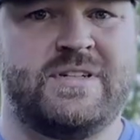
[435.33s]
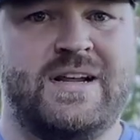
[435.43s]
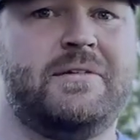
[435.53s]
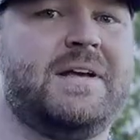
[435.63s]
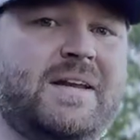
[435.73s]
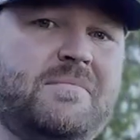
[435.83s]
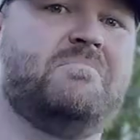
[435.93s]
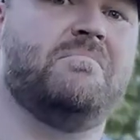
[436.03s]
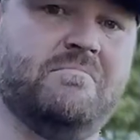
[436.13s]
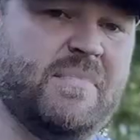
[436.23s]
Now again,
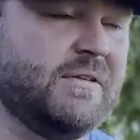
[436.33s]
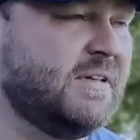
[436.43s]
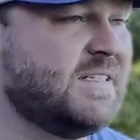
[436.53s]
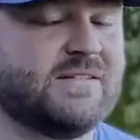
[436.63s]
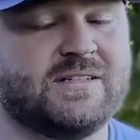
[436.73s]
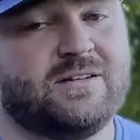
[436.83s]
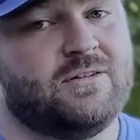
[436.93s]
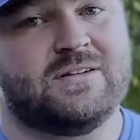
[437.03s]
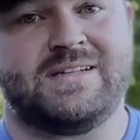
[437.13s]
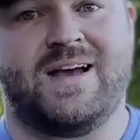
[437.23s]
million sounds like a
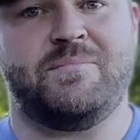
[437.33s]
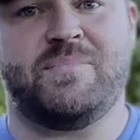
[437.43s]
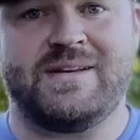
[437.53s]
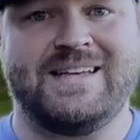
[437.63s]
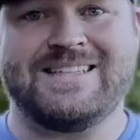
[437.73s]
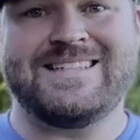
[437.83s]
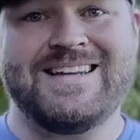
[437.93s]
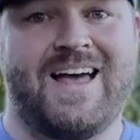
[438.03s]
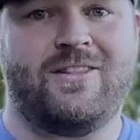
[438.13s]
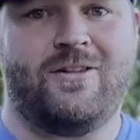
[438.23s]
long time, but it's
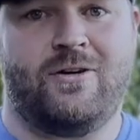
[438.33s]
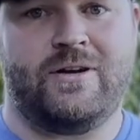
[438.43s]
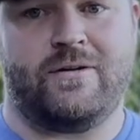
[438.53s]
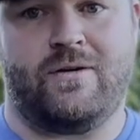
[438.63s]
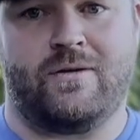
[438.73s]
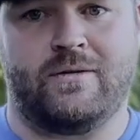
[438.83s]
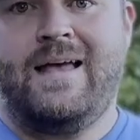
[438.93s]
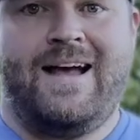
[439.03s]
not long at all.